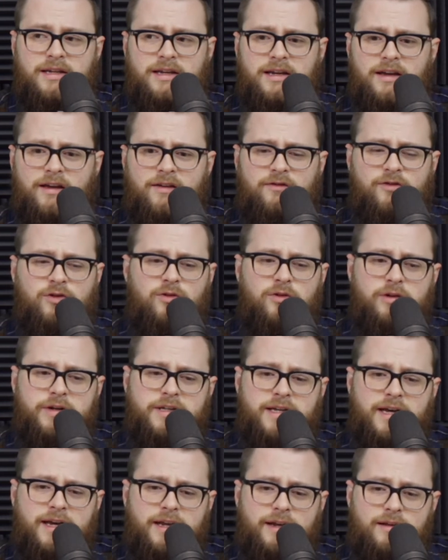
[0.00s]
the if you
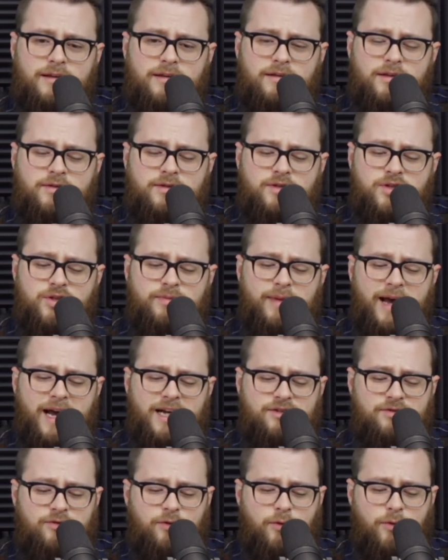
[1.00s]
looked at
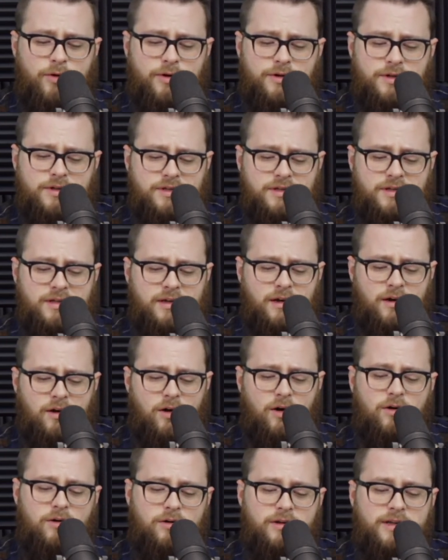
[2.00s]
Smash 4's
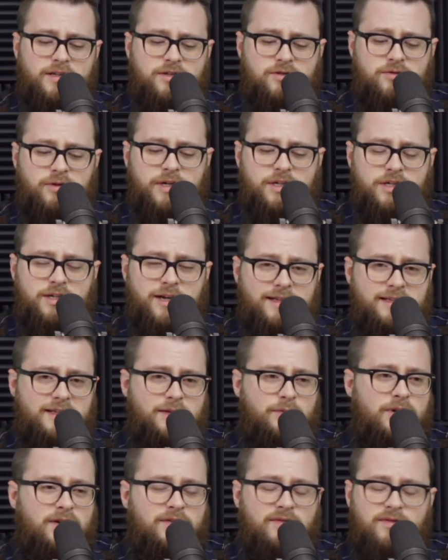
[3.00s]
early screenshots.
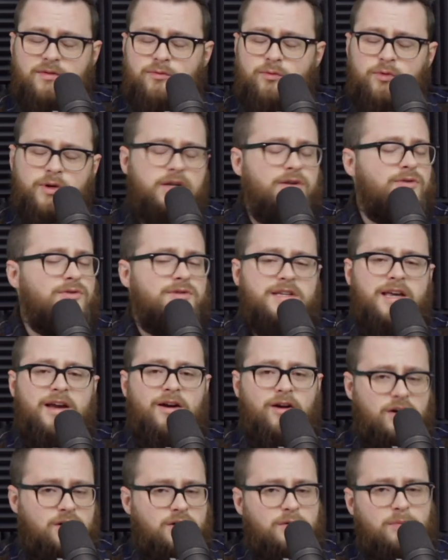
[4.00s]
They would even reuse
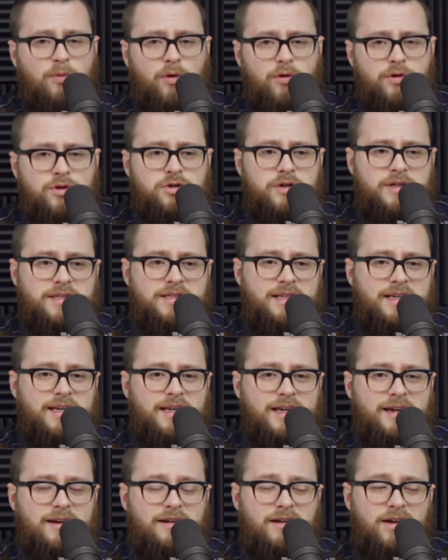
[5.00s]
character portraits
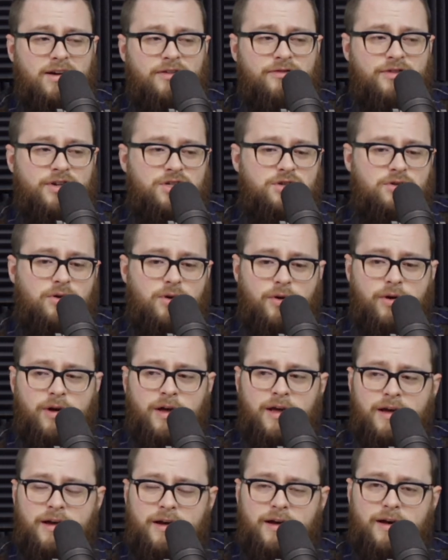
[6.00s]
in official
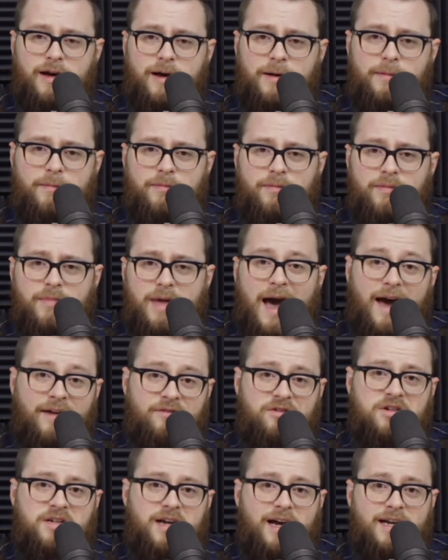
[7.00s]
um,
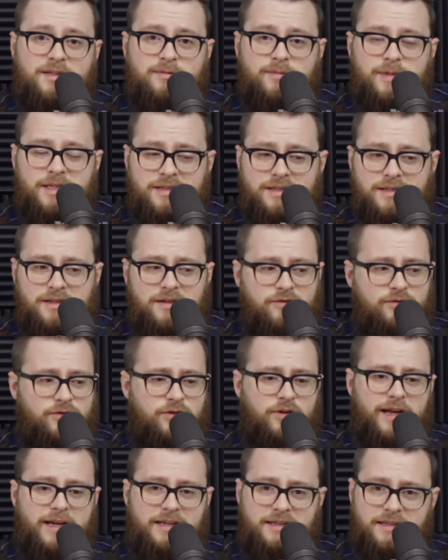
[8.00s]
advertisements
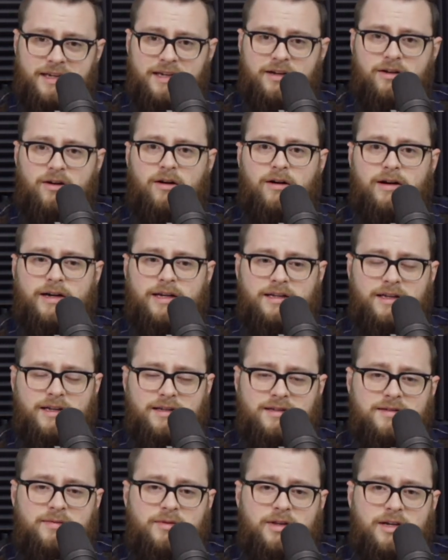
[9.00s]
for like Diddy Kong and,
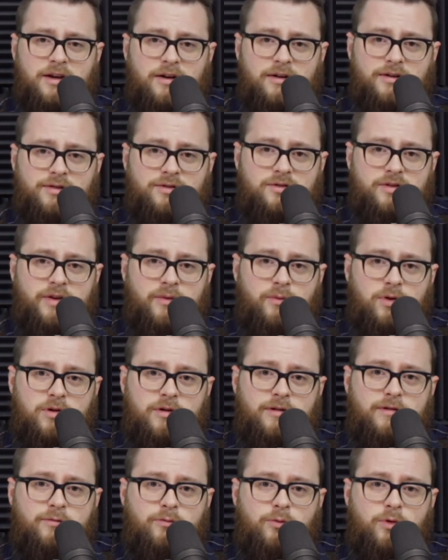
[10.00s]
and some of the characters that
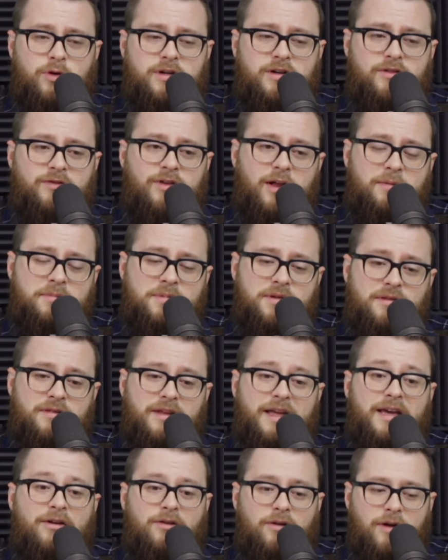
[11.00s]
were were developed
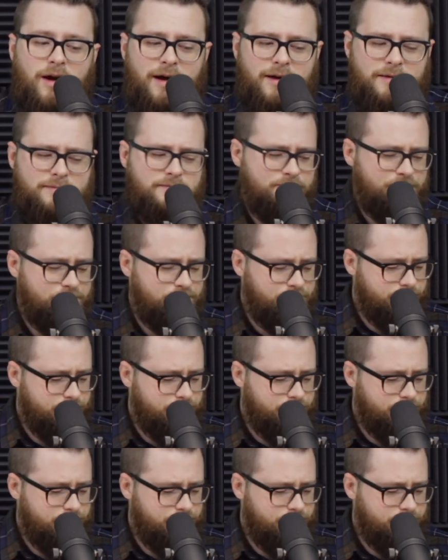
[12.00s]
later on.